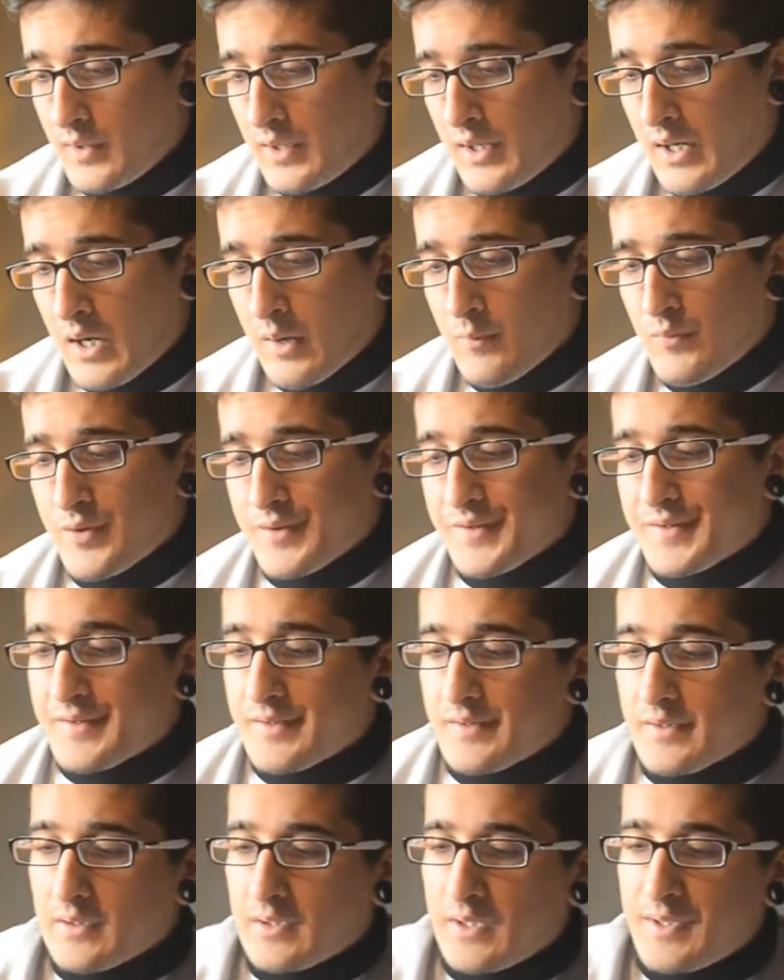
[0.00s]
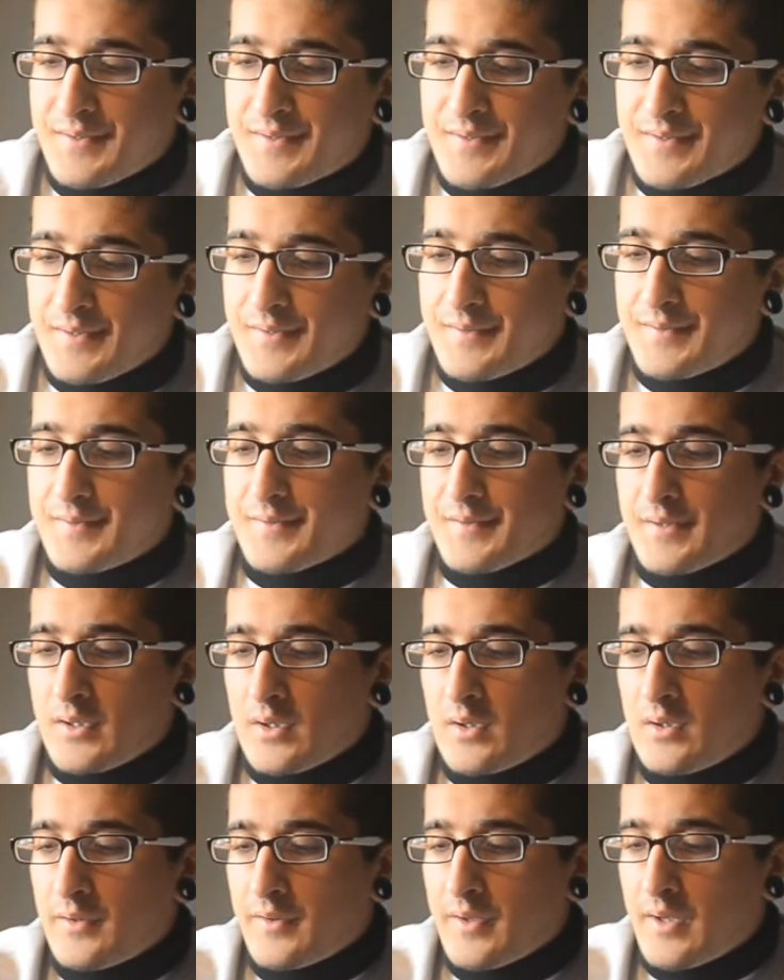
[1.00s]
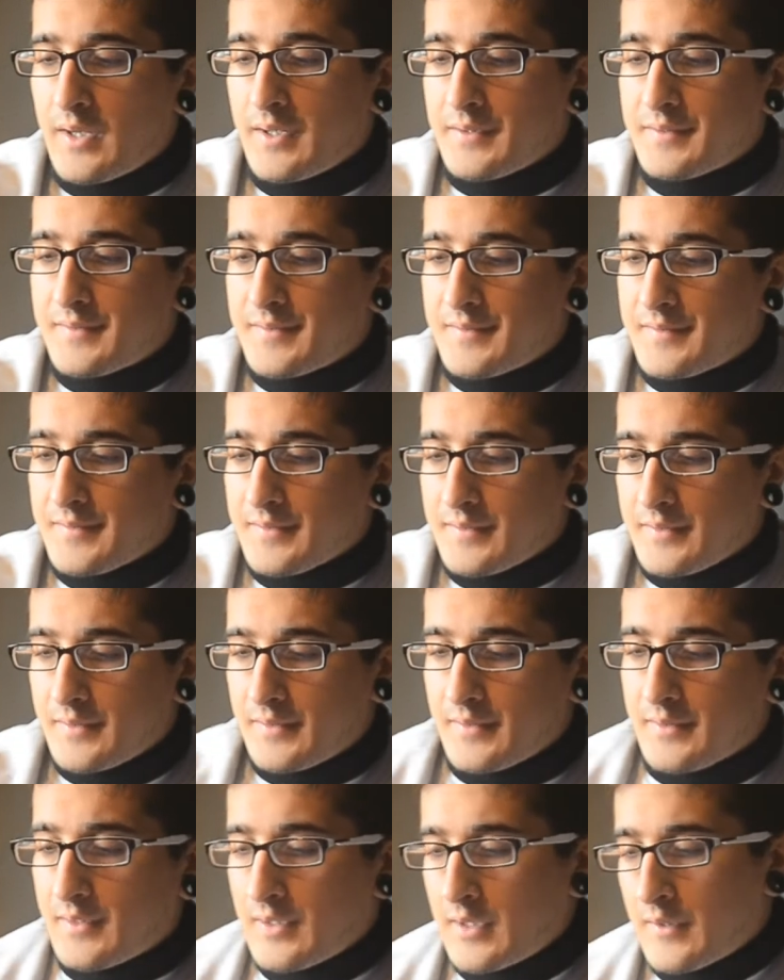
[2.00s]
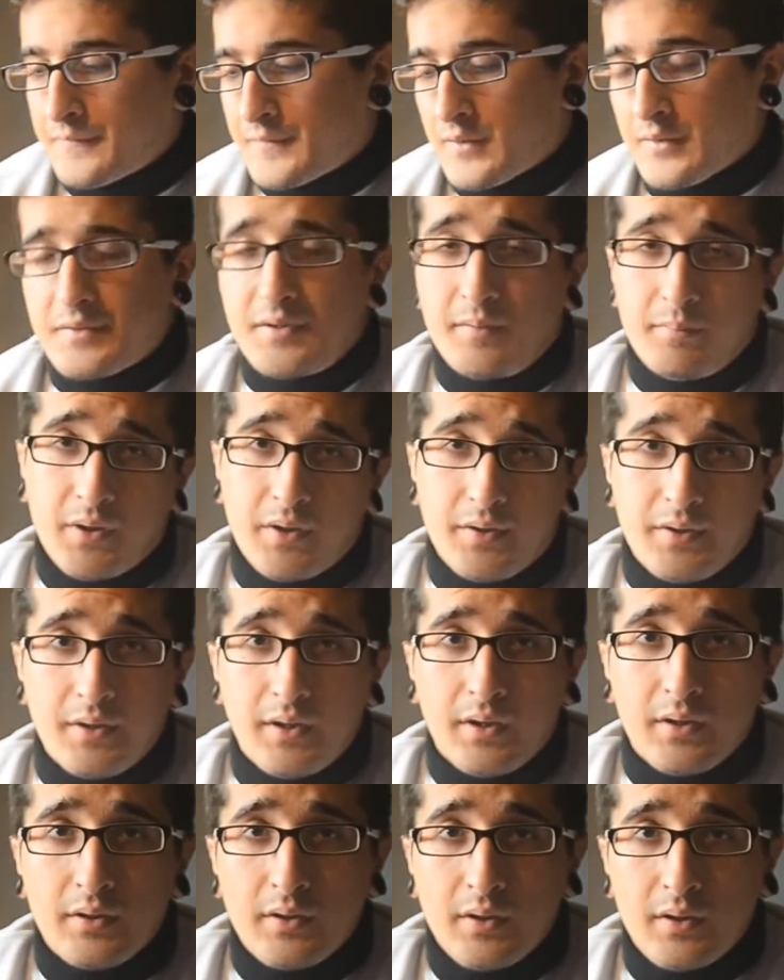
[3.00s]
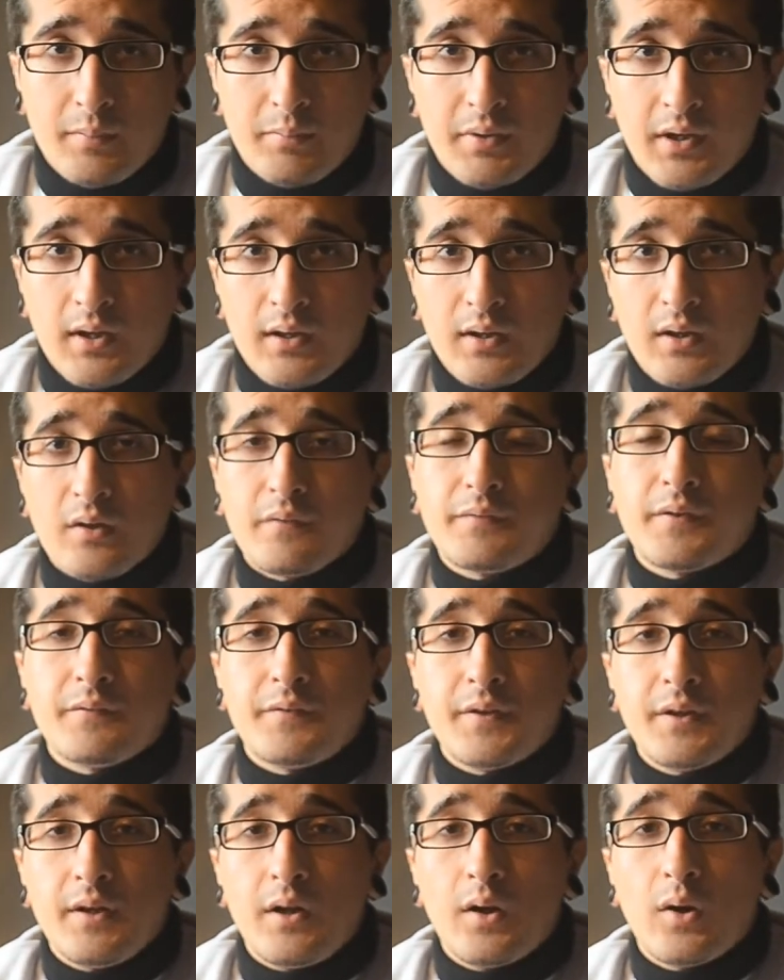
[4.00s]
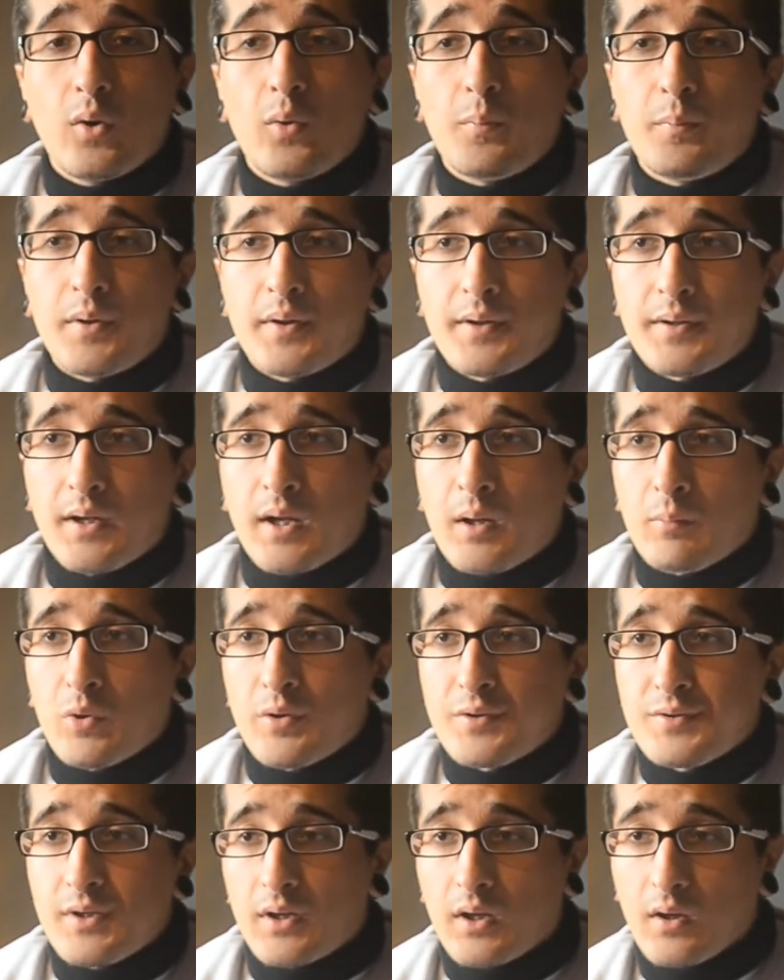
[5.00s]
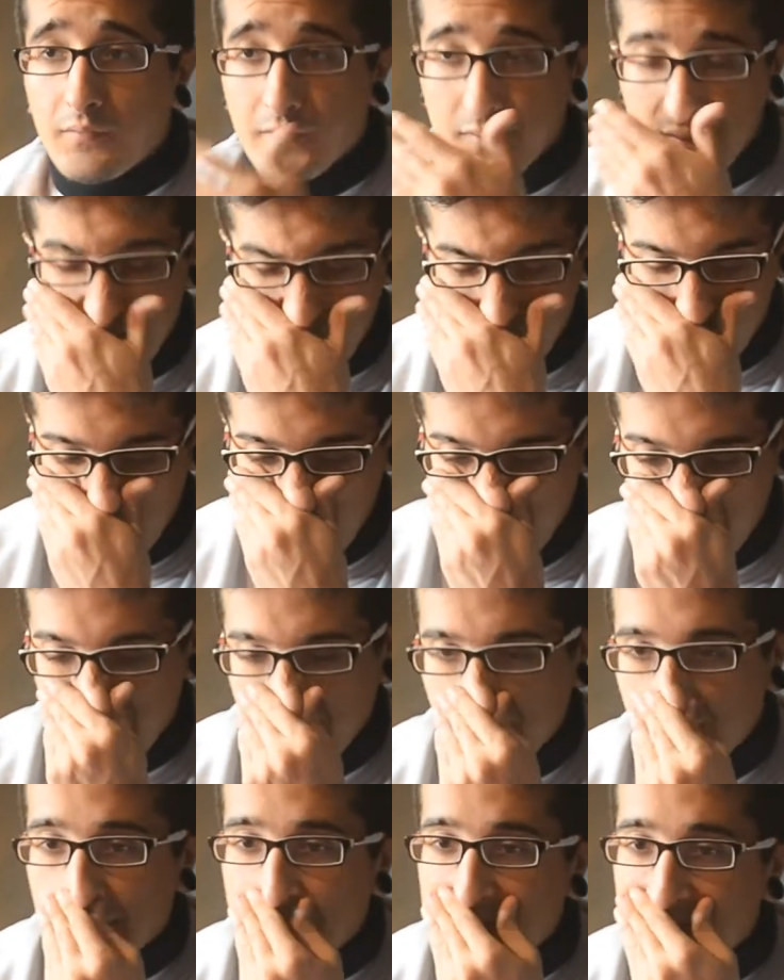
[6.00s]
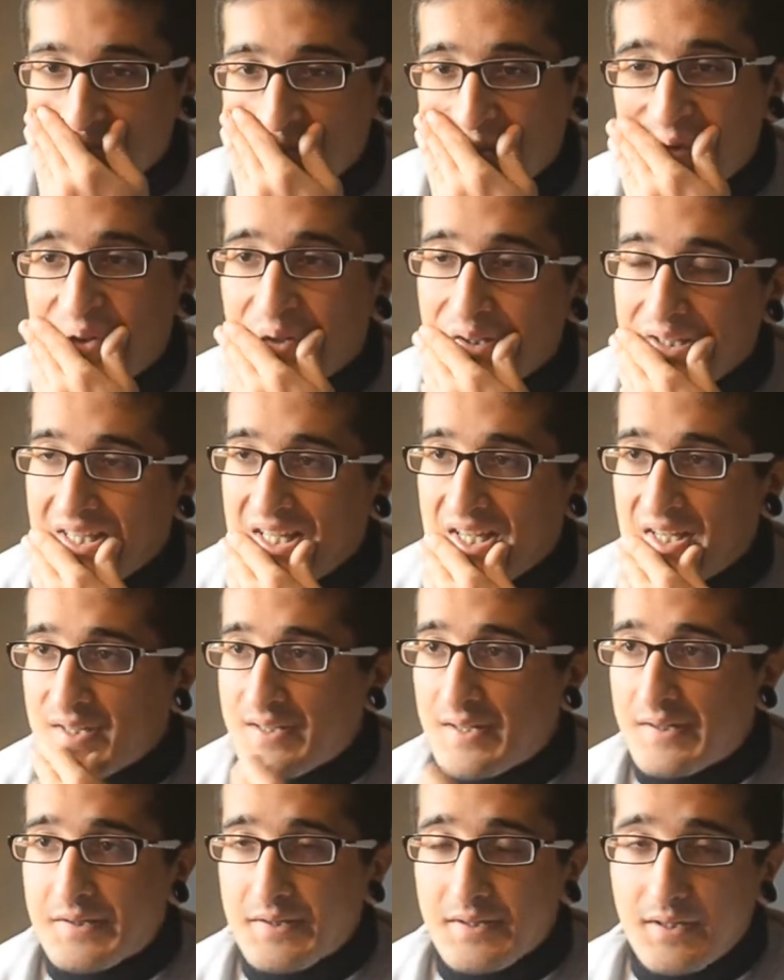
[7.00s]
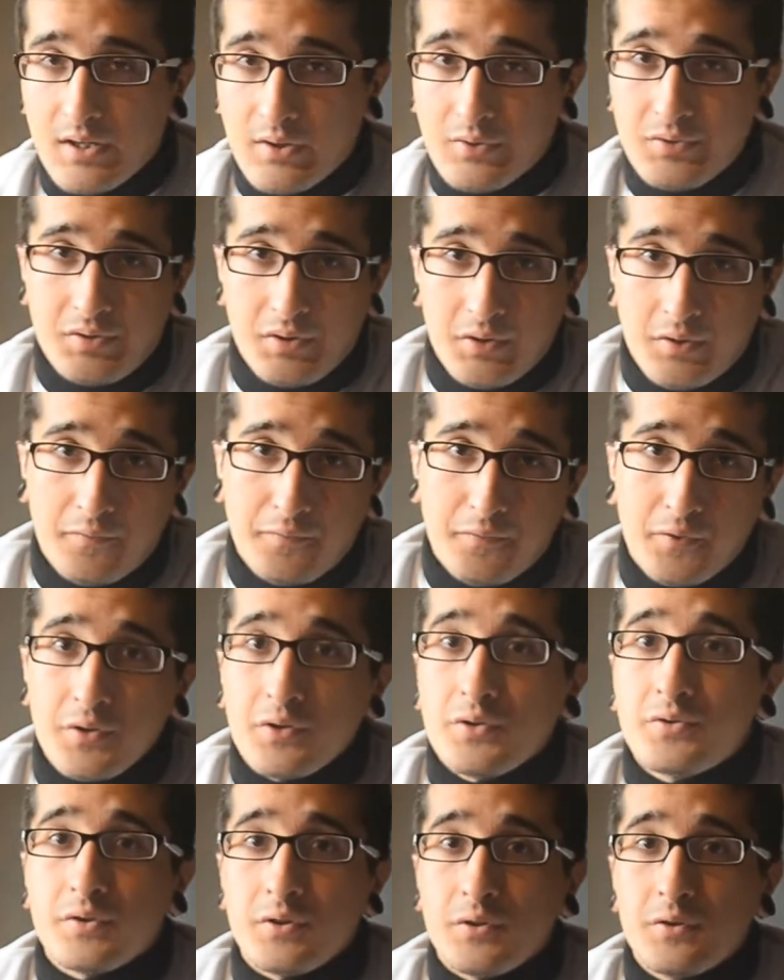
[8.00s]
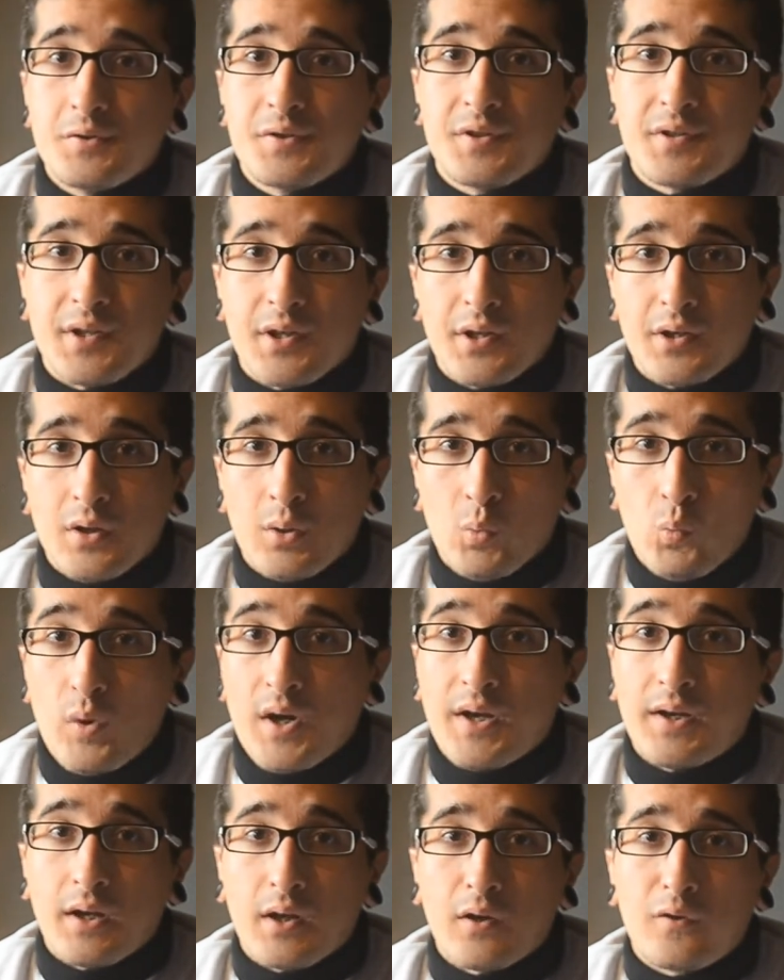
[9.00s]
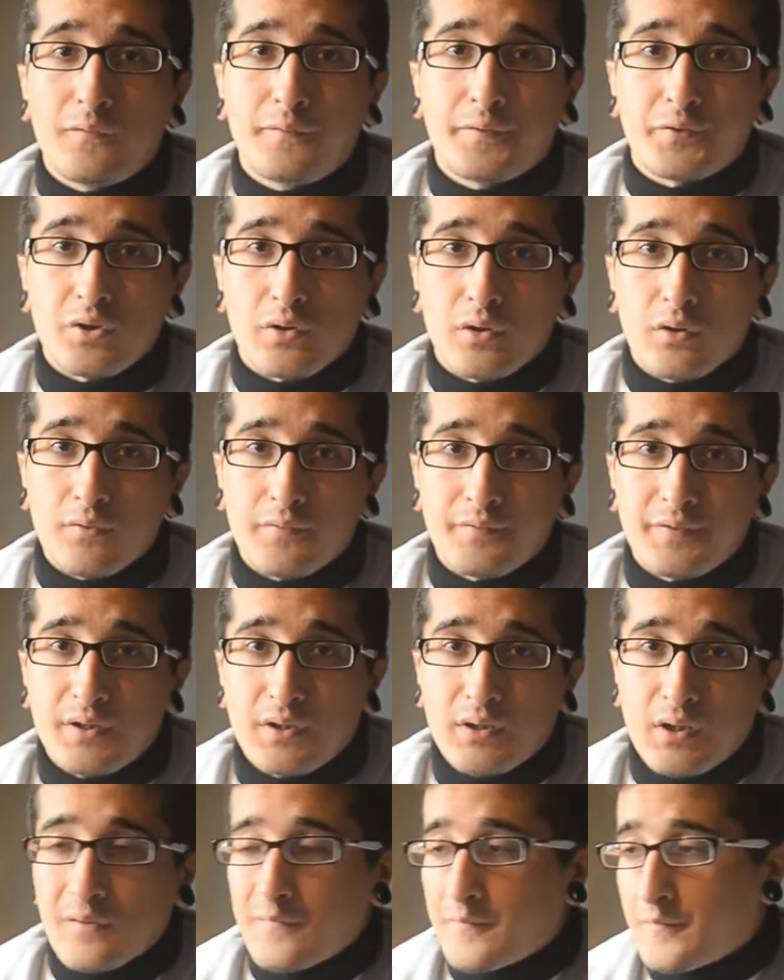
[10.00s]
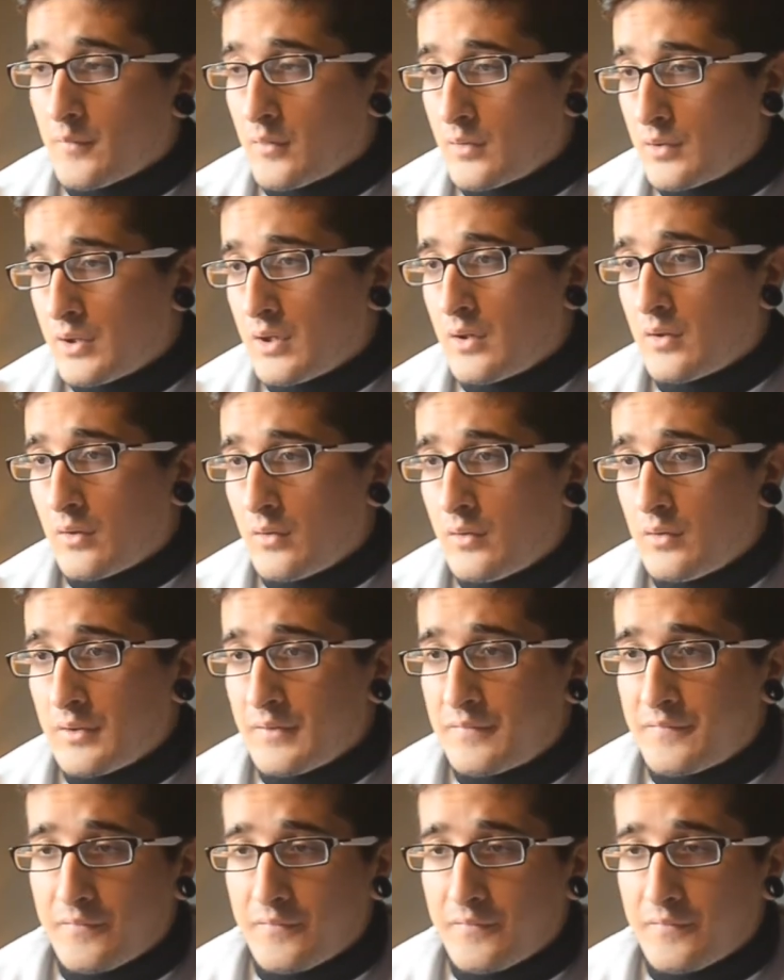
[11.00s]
cameras, lenses and all that, I've talked about it in the beginning of the video, but I'm going to give you some tips on some good lenses out there for you to use in a wide-angle photography. Not only